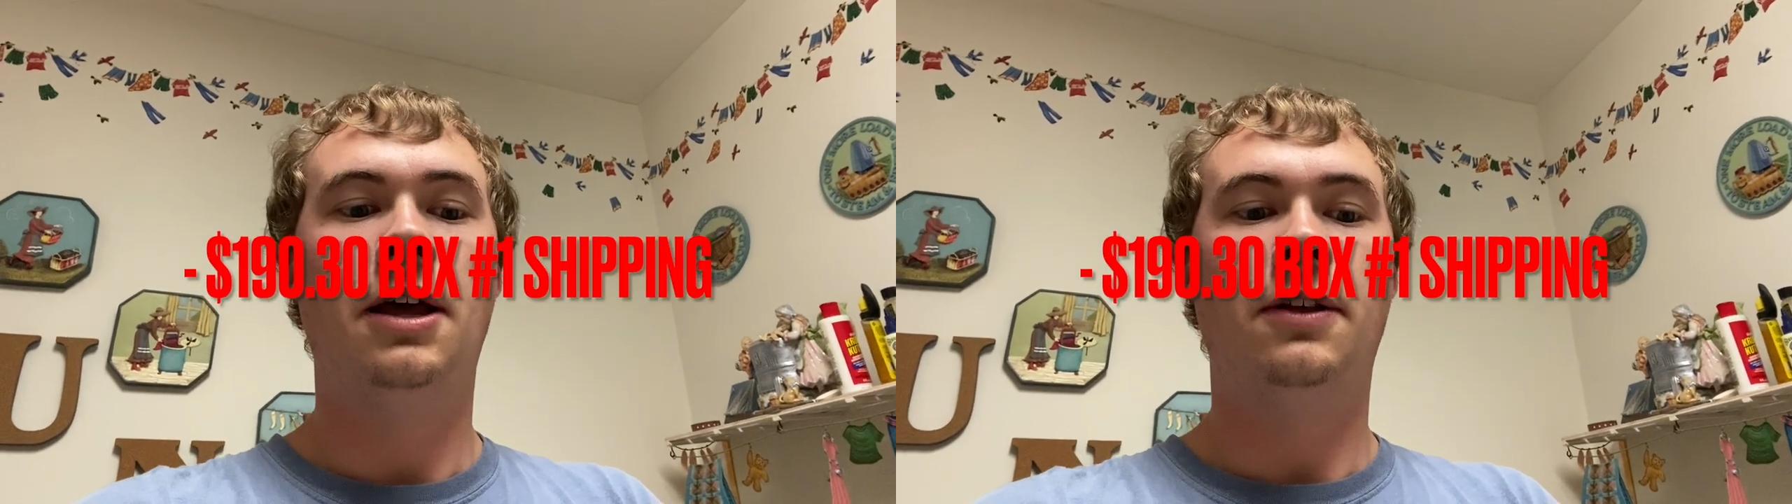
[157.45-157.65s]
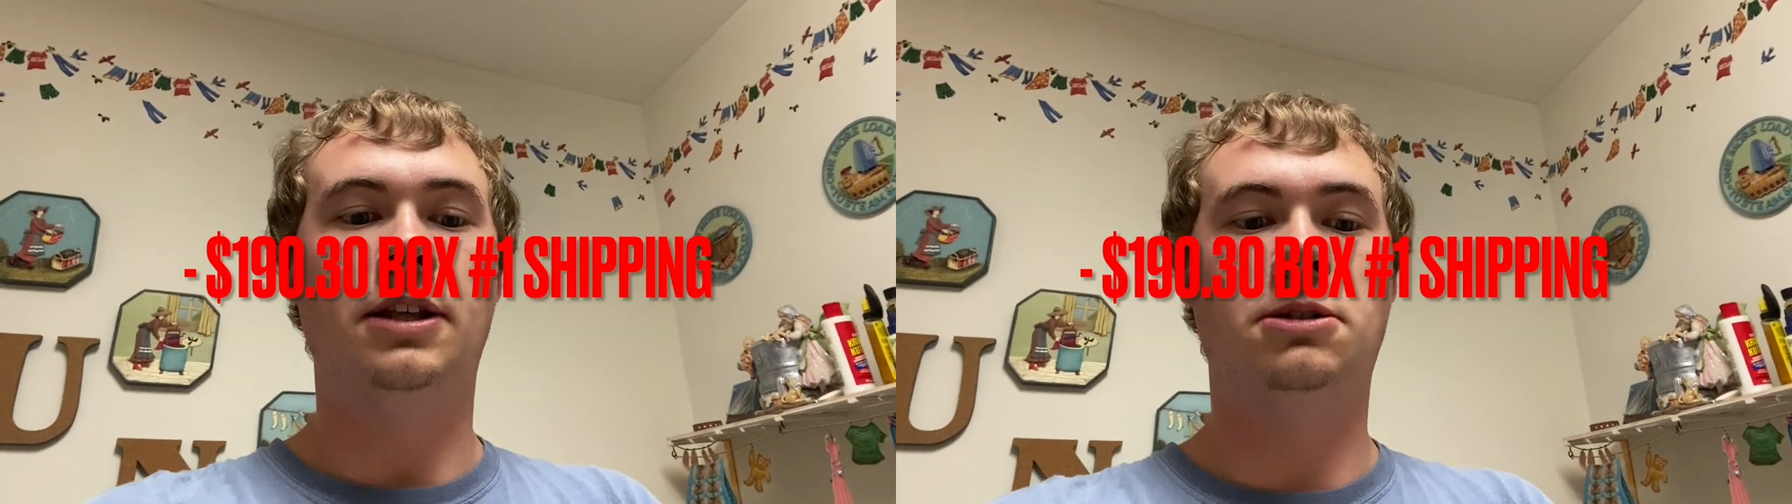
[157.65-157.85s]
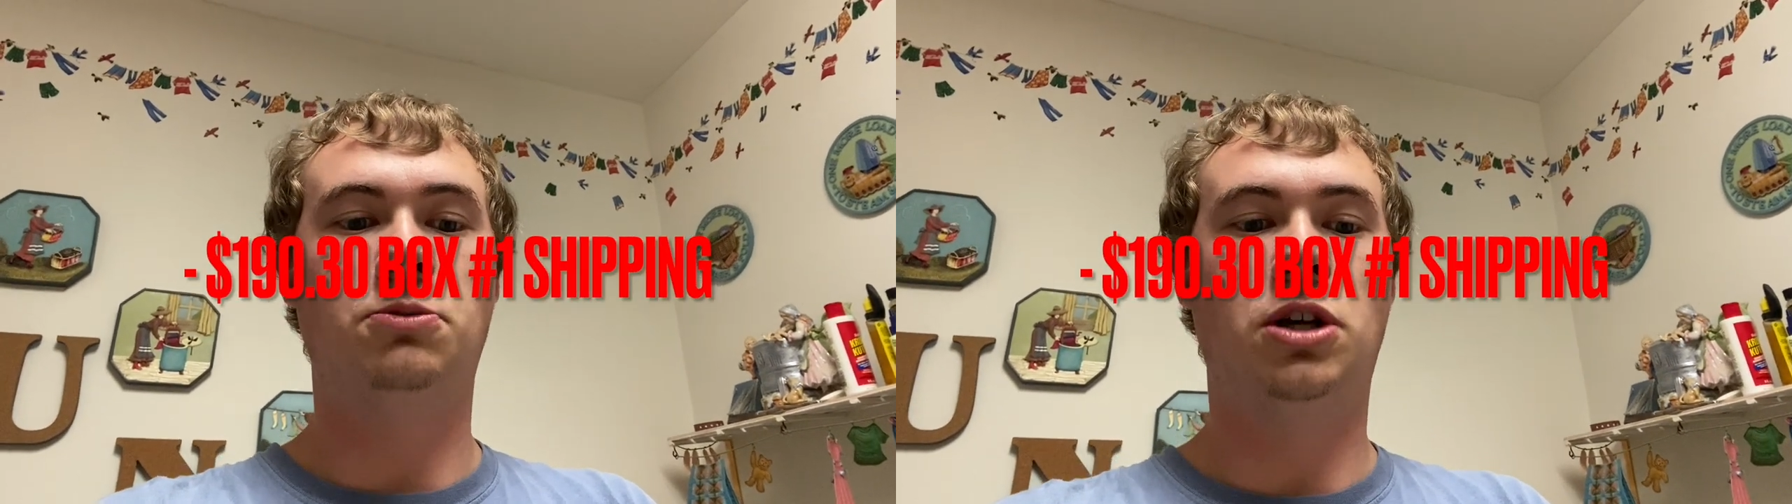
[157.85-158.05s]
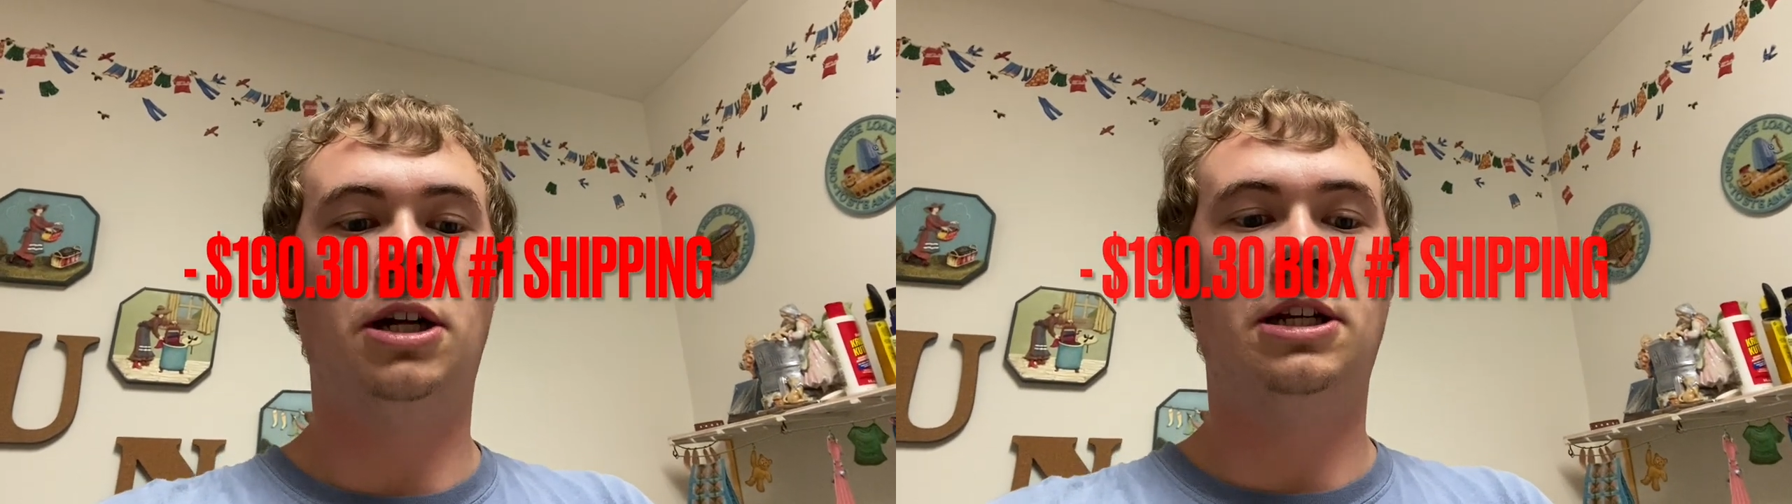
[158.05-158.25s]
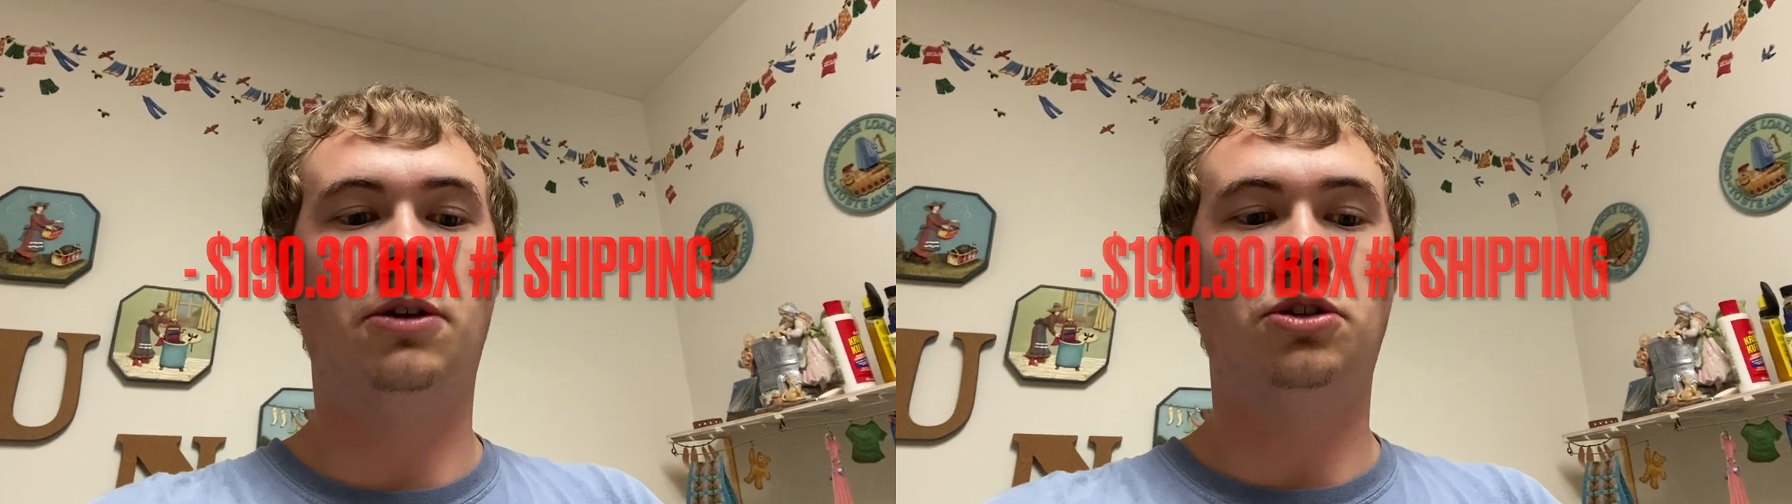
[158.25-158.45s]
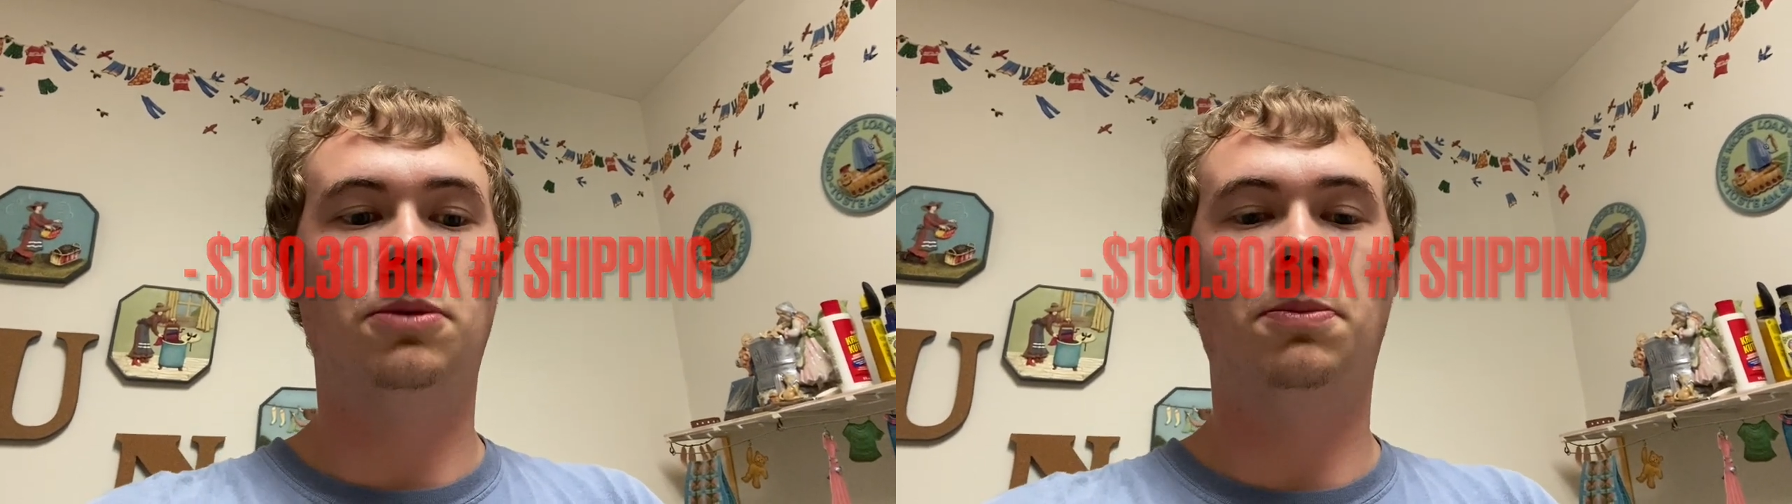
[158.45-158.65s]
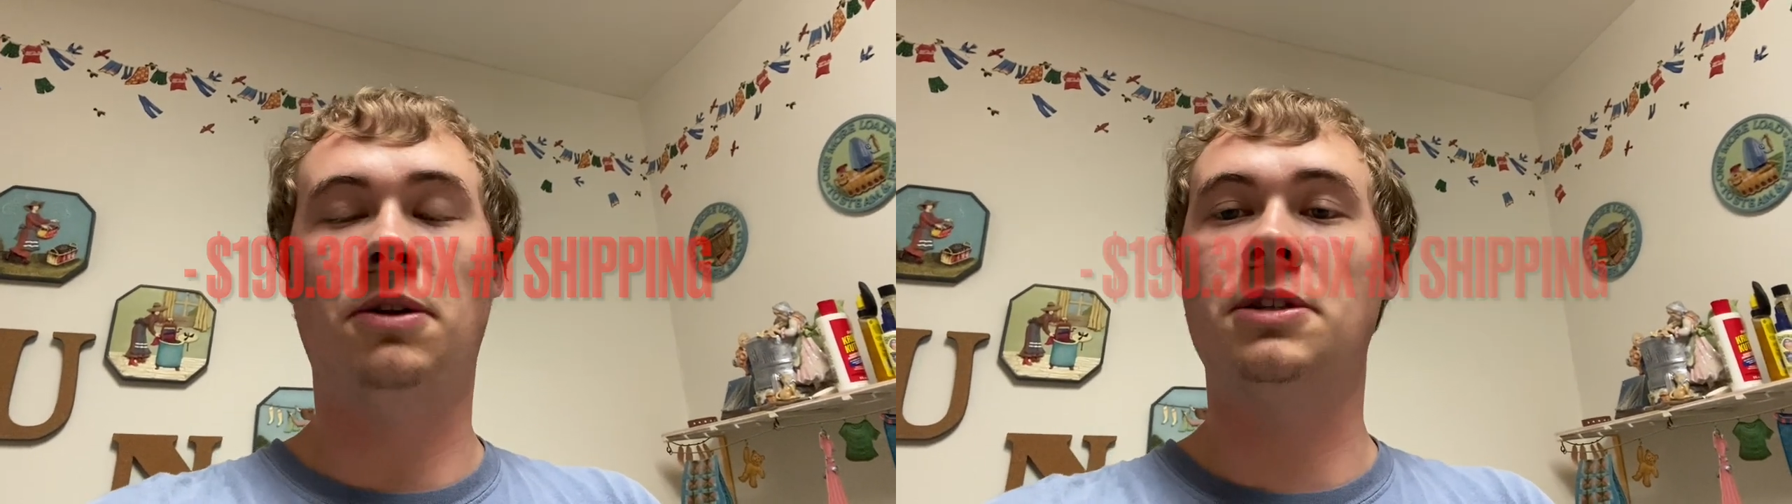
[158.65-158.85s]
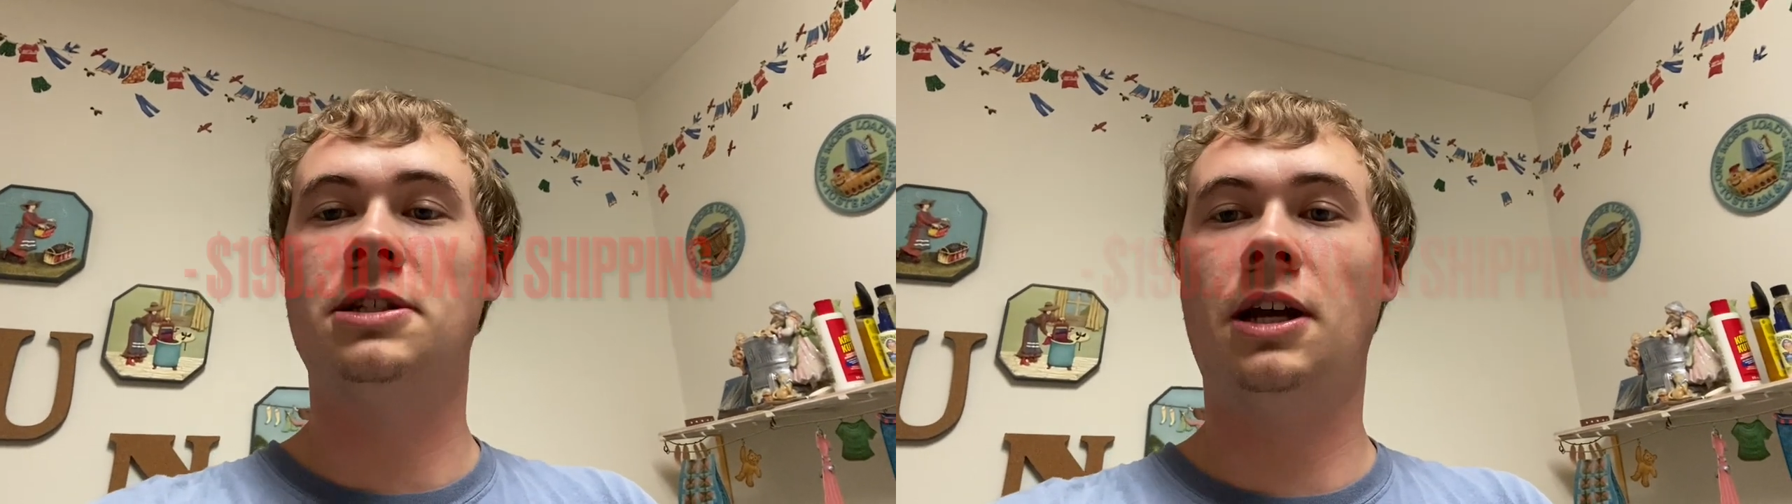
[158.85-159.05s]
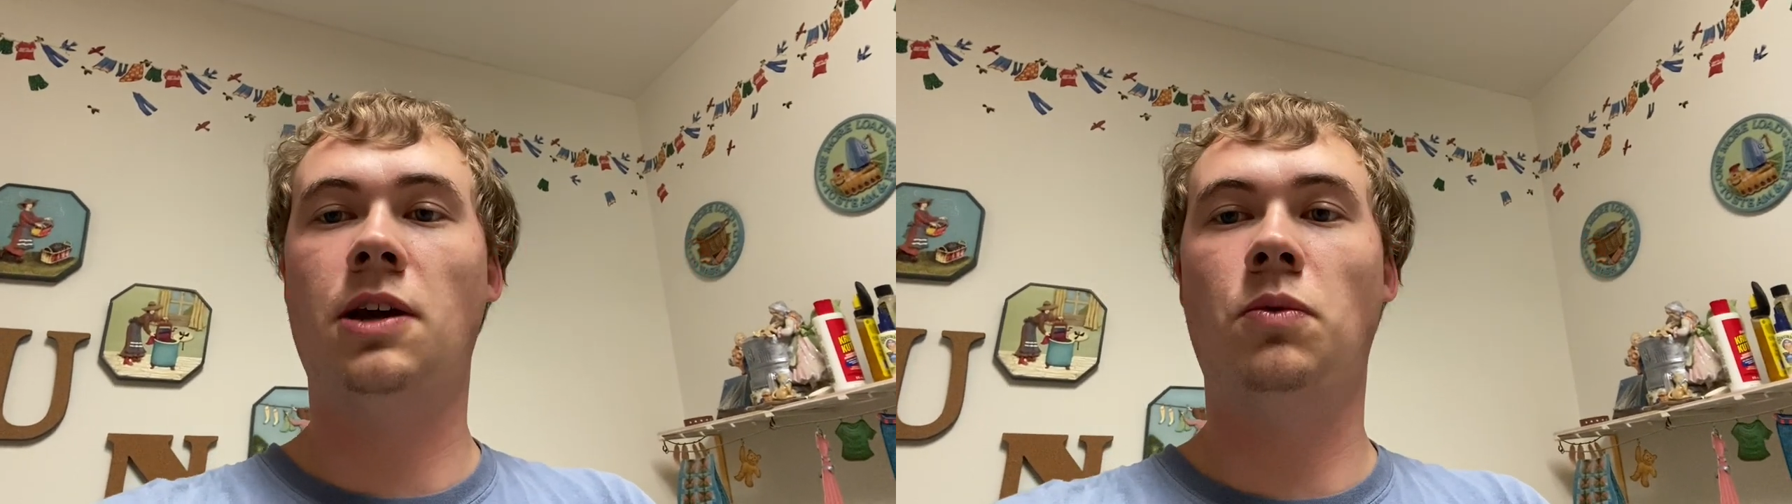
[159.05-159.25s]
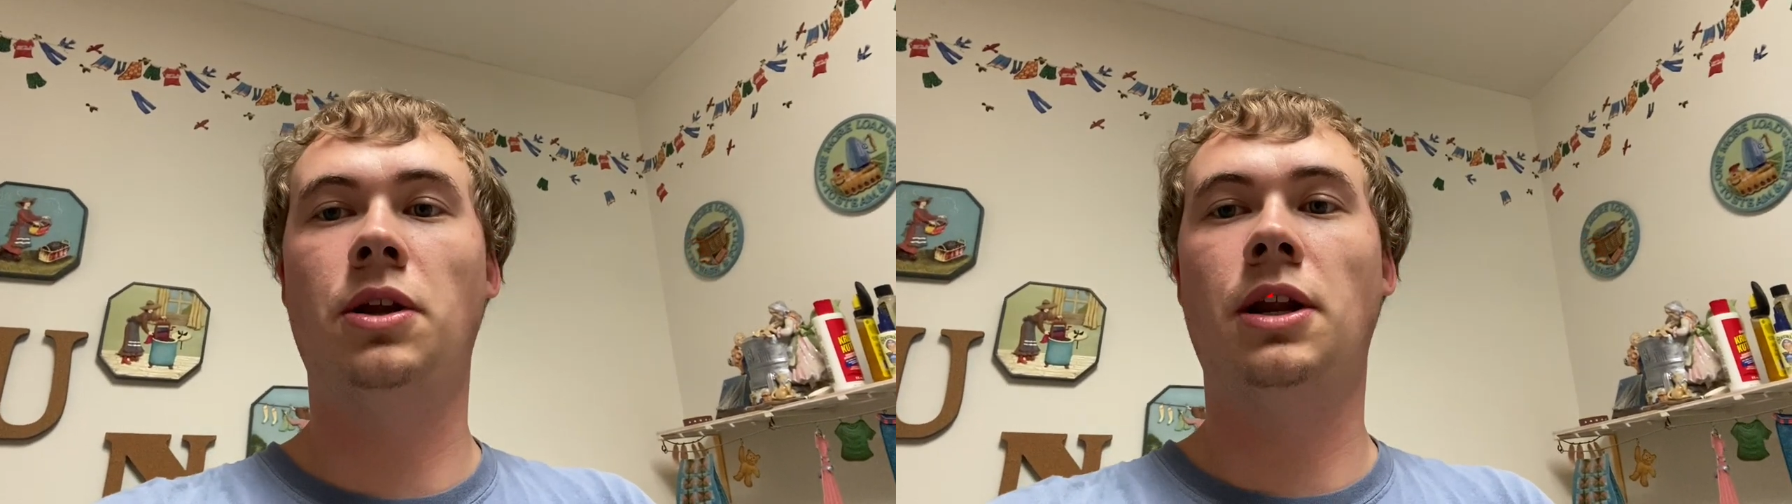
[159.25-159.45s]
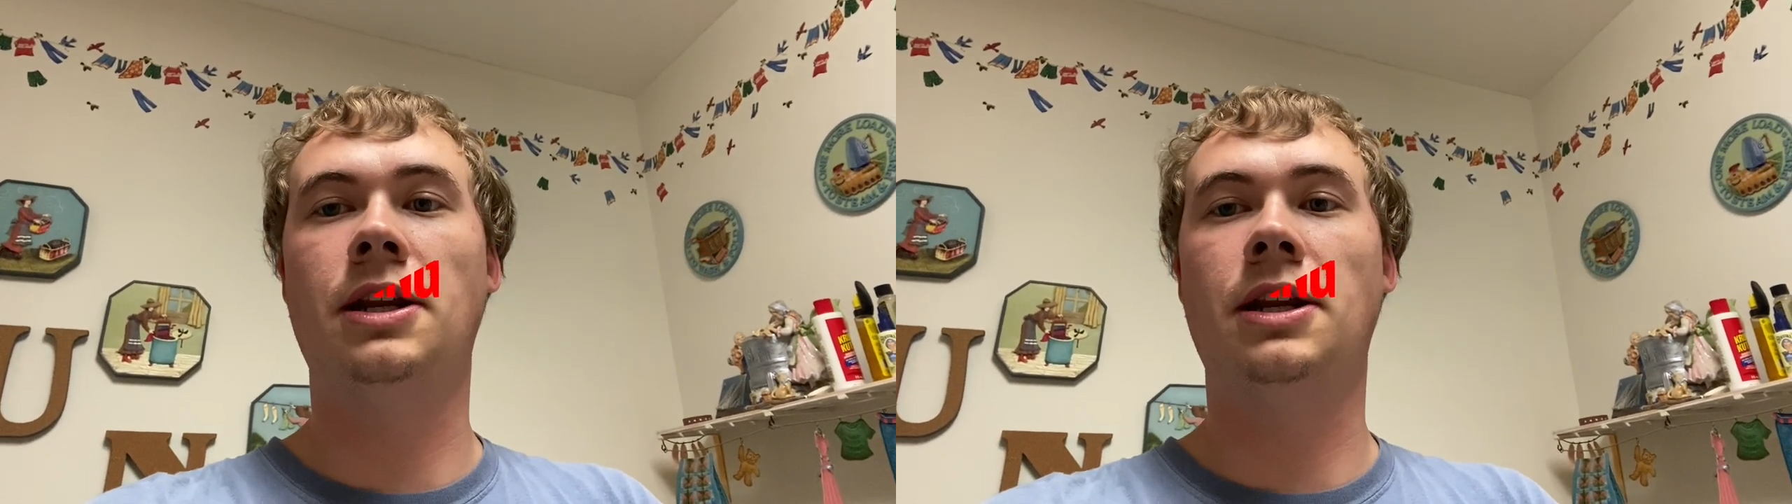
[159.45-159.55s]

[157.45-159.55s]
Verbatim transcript: Then subtract out shipping of the second one,